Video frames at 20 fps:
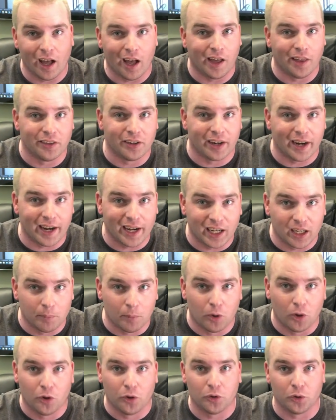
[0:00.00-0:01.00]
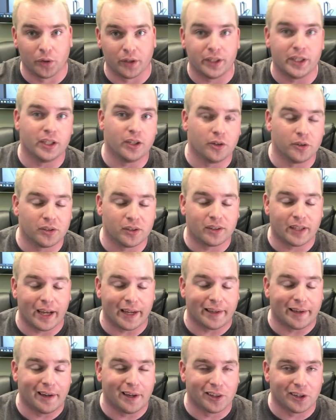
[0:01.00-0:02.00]
other animals or eagles
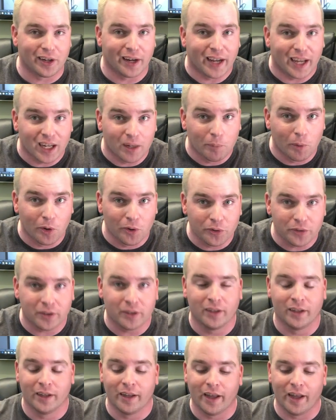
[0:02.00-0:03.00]
attacking other animals.